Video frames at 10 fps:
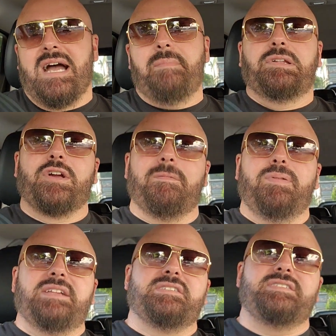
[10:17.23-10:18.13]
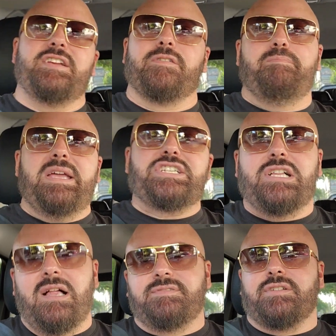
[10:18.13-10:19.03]
I'm gonna look at places near beach
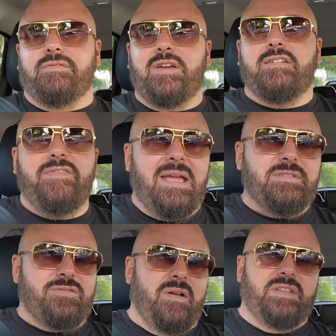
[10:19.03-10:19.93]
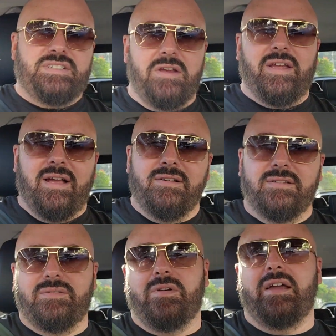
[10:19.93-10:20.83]
clubs that are very famous around this area,
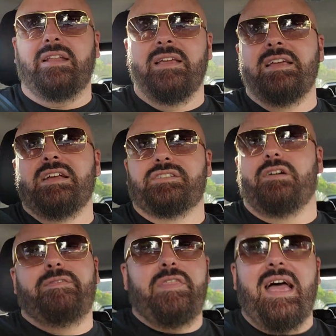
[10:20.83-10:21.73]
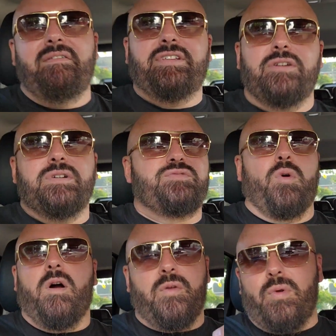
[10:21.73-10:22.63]
right? So Fifth Avenue is
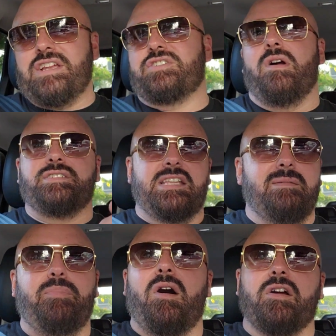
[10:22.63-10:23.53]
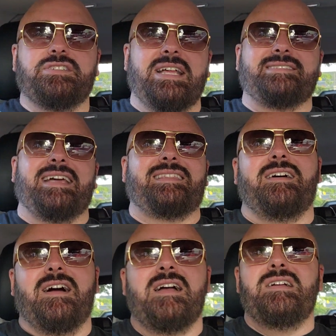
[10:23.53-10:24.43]
where all the restaurants and the bars, that's like
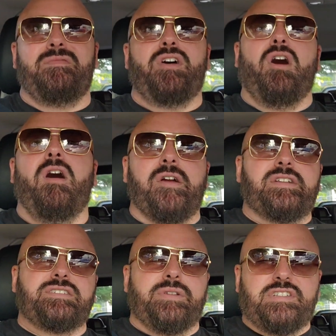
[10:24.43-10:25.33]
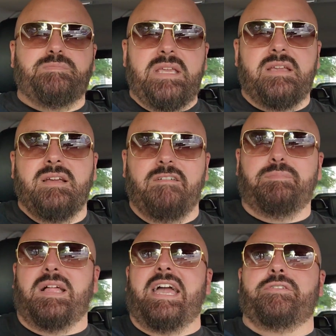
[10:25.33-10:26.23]
the heart, so to speak, of
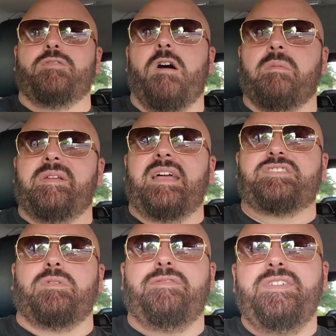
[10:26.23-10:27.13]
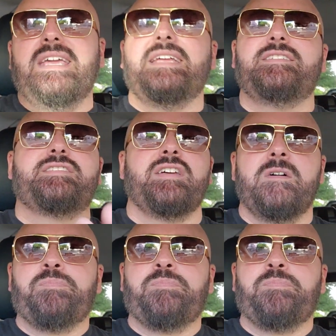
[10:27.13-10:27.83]
Playa del Carmen. That's what feeds